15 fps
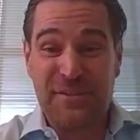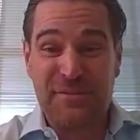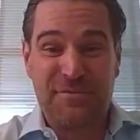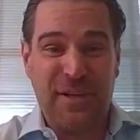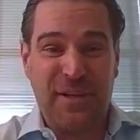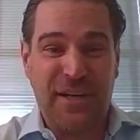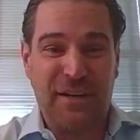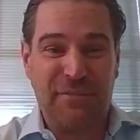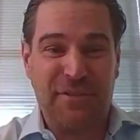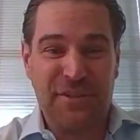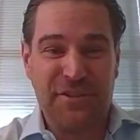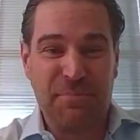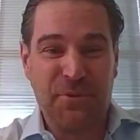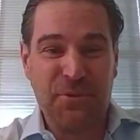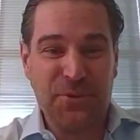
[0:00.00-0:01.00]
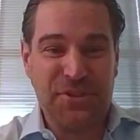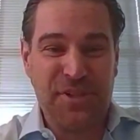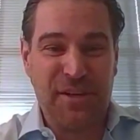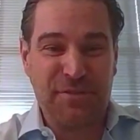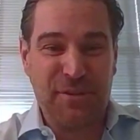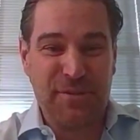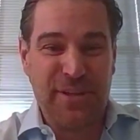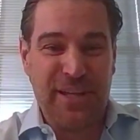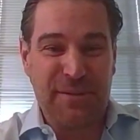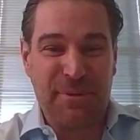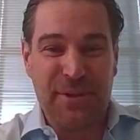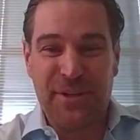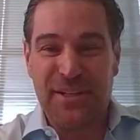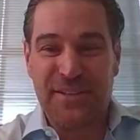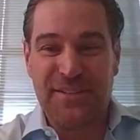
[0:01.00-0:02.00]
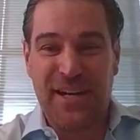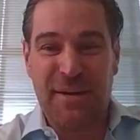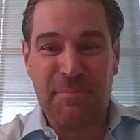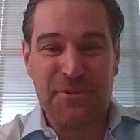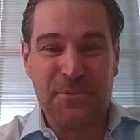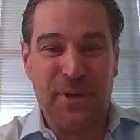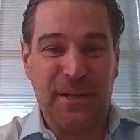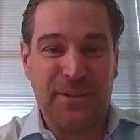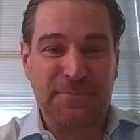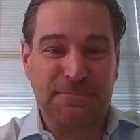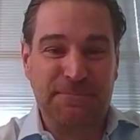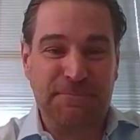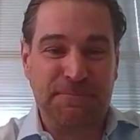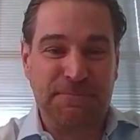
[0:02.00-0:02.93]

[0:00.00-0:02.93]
have uh, have done some cool stuff over that period of time as well.